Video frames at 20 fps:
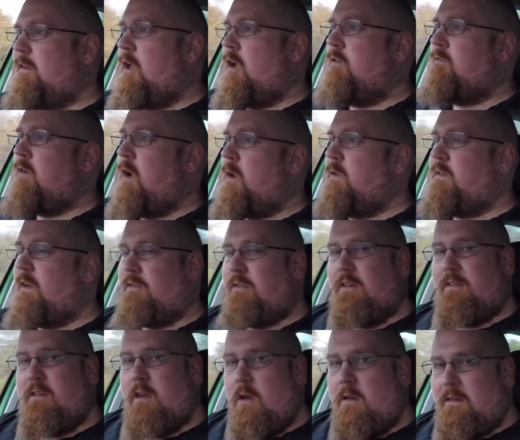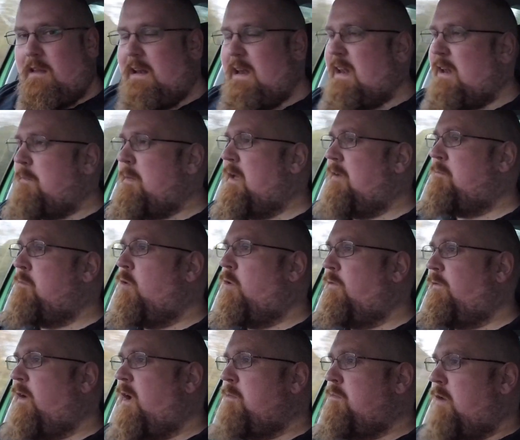roads, I just noticed a little bit of more
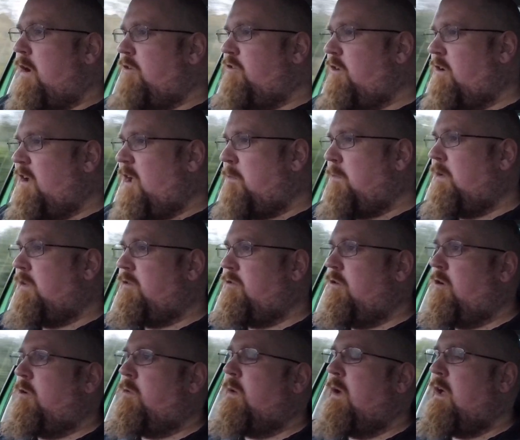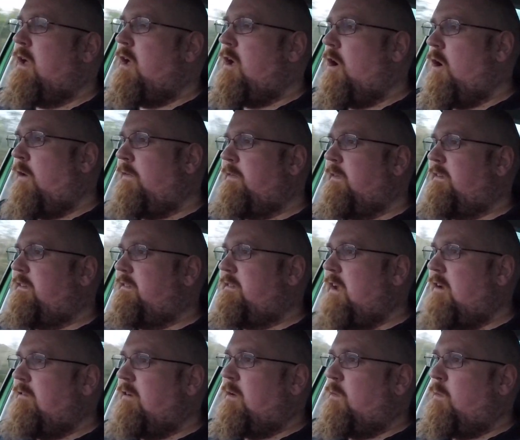vibration coming through on the
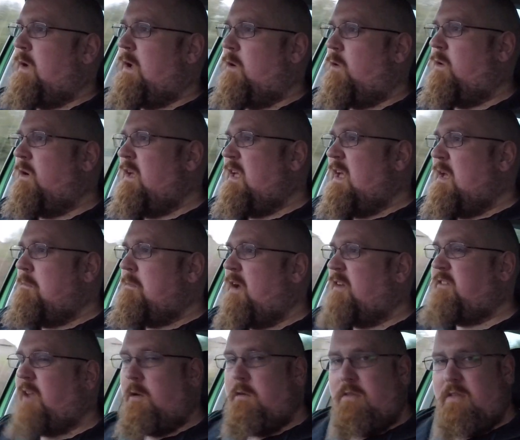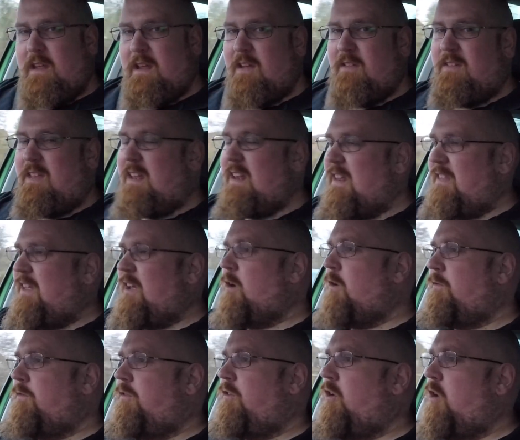steering wheel. But I don't think it's anything
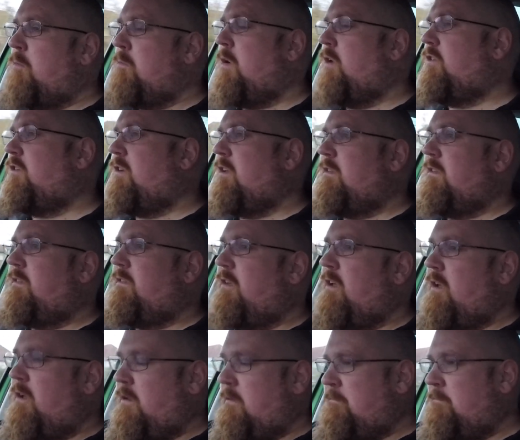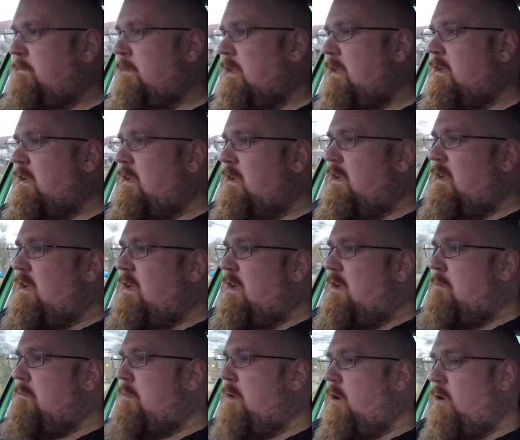of too much concern.
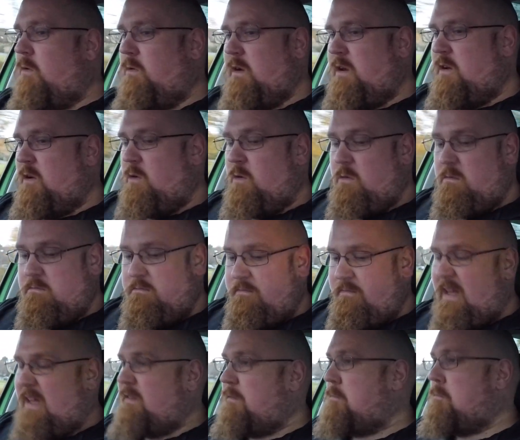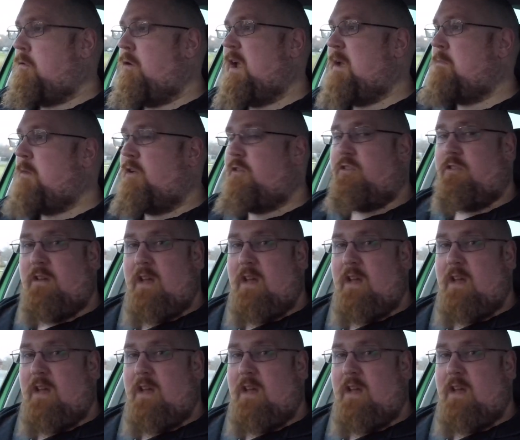But all in all, that's pretty much